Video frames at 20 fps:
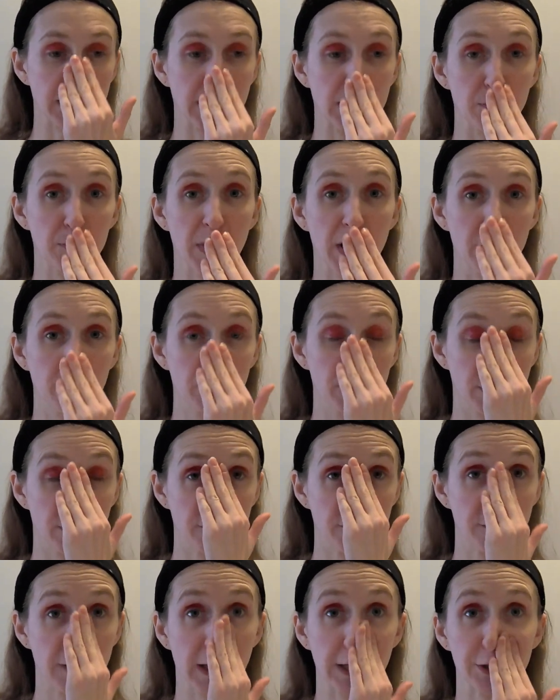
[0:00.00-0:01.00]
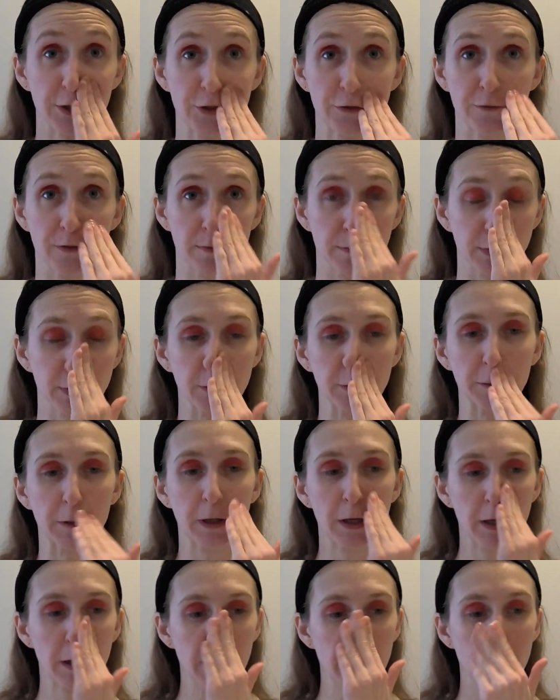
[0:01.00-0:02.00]
a pound of flesh from you,
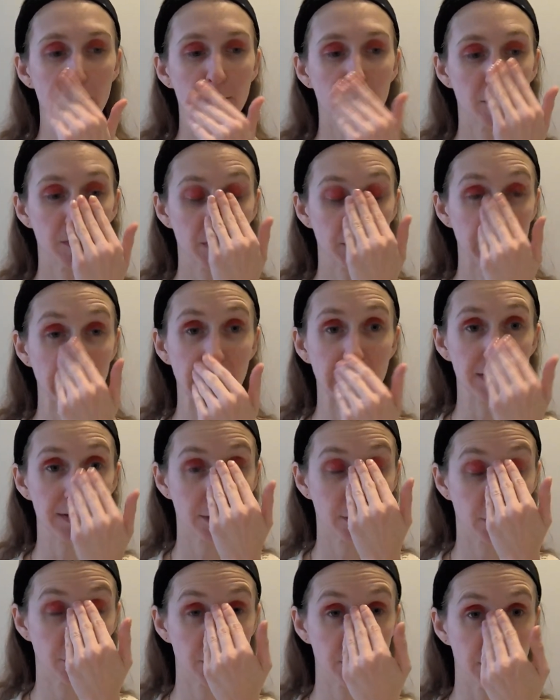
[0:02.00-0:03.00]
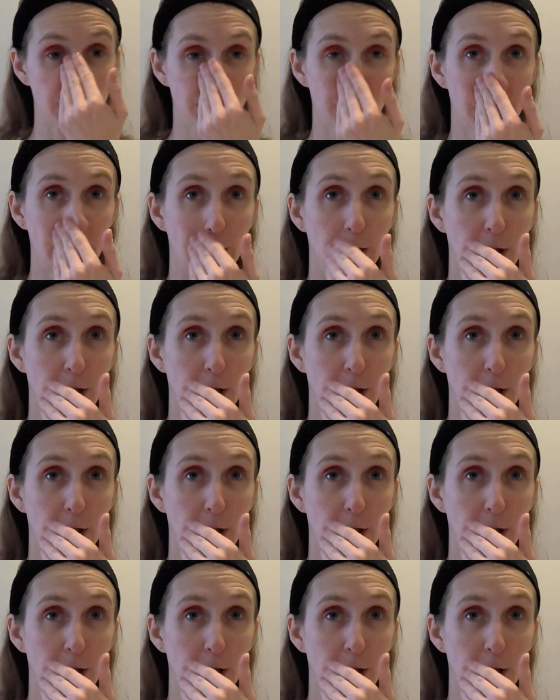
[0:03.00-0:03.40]
from the place closest to the